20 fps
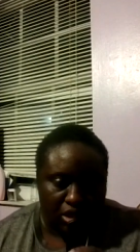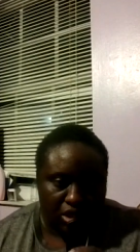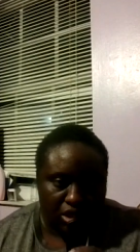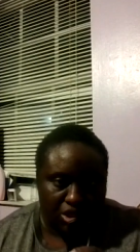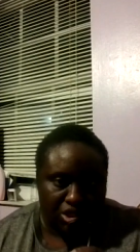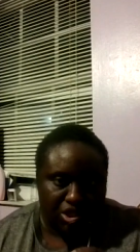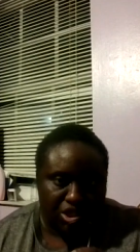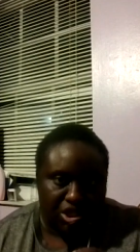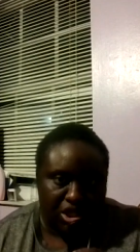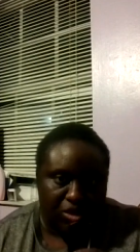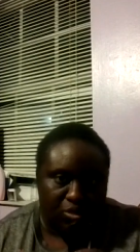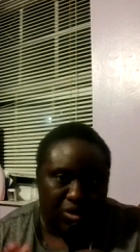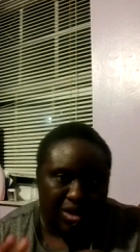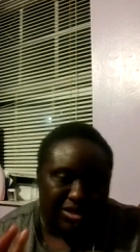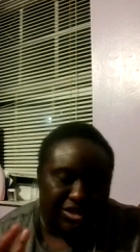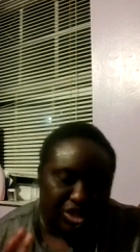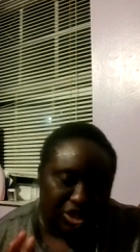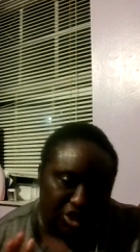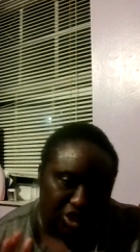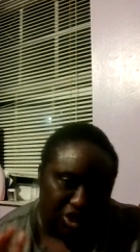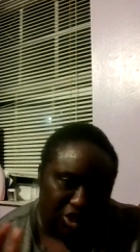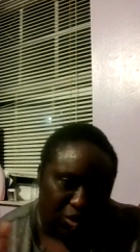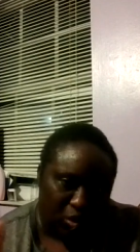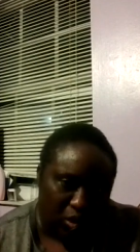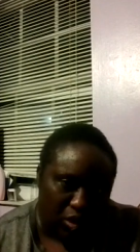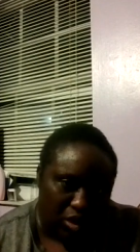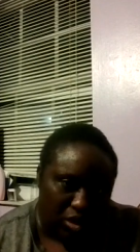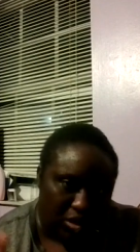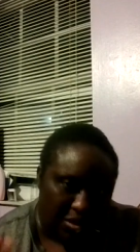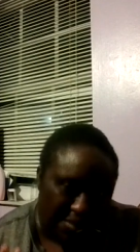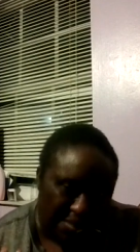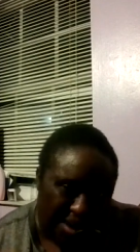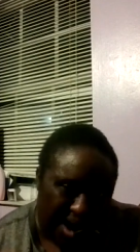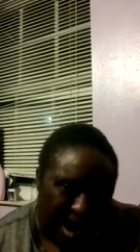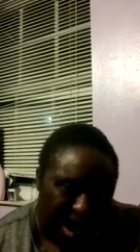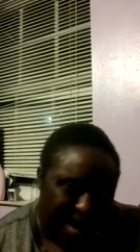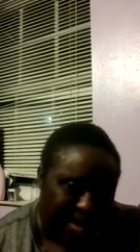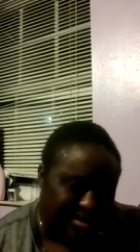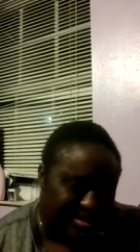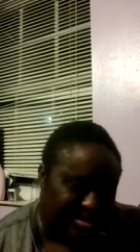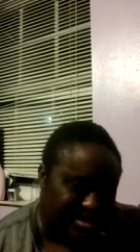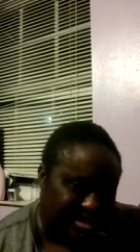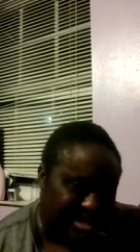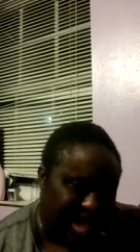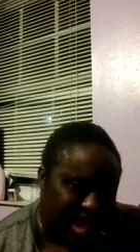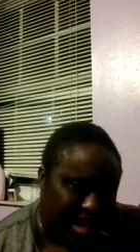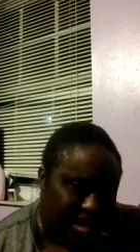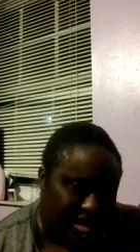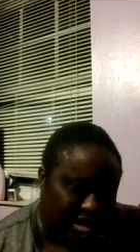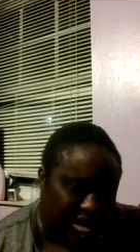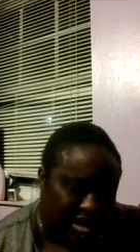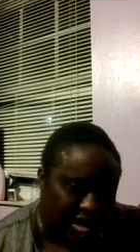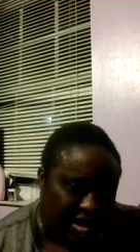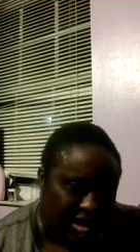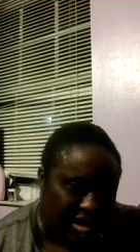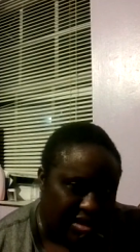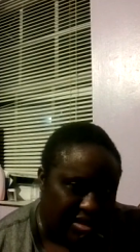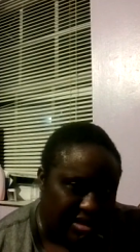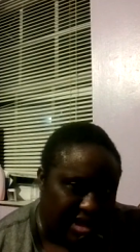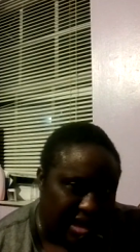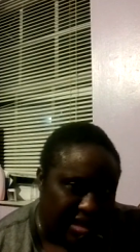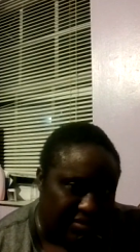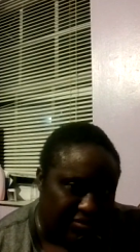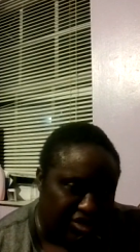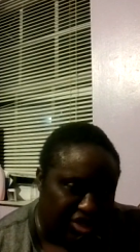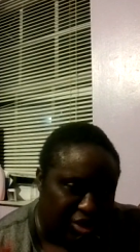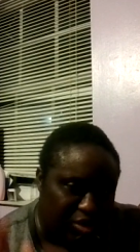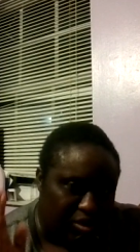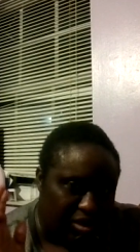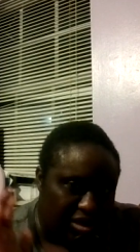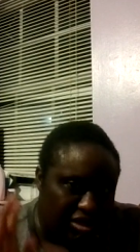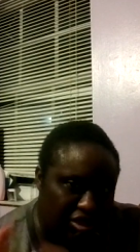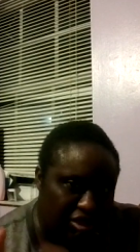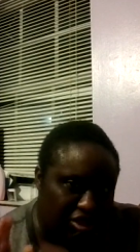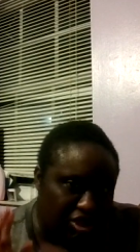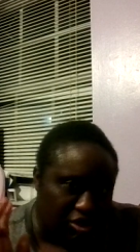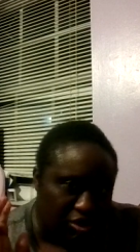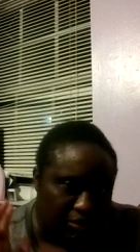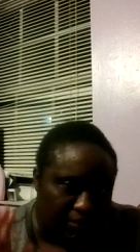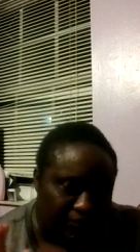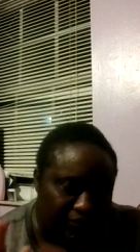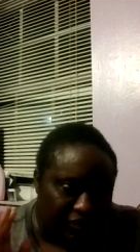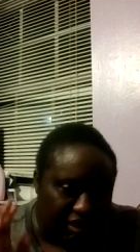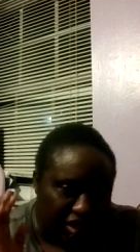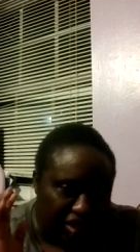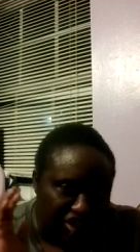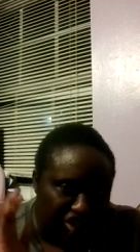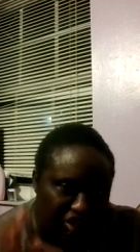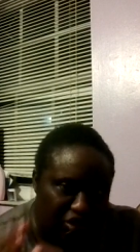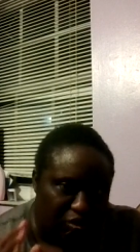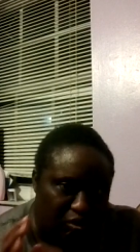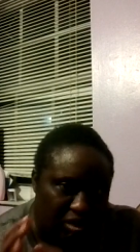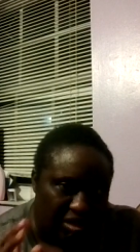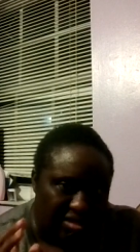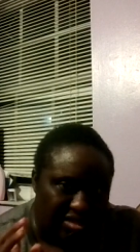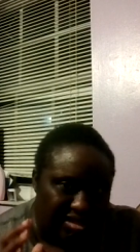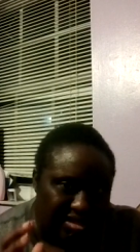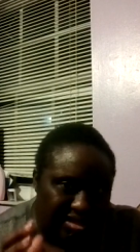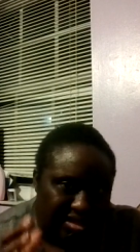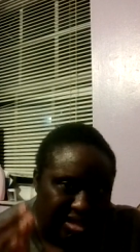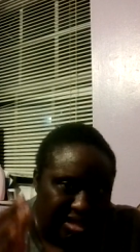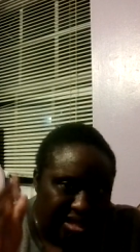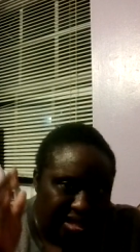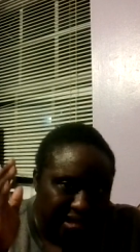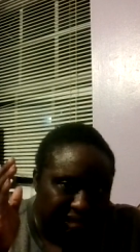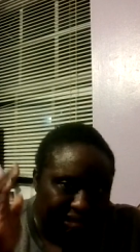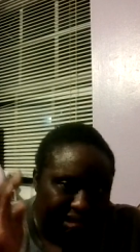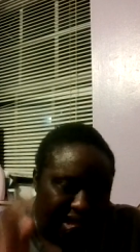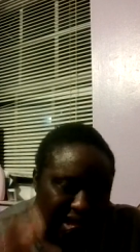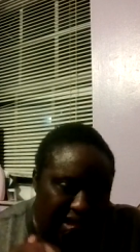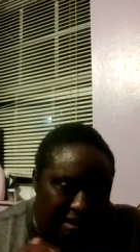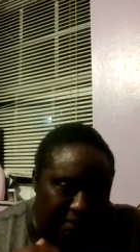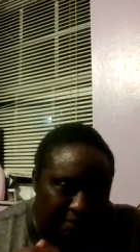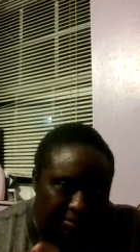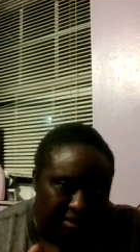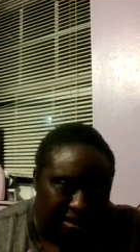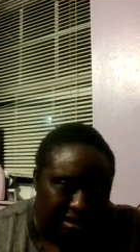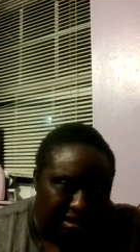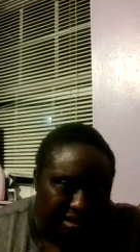She want to show you the parts that that she want to show she want to um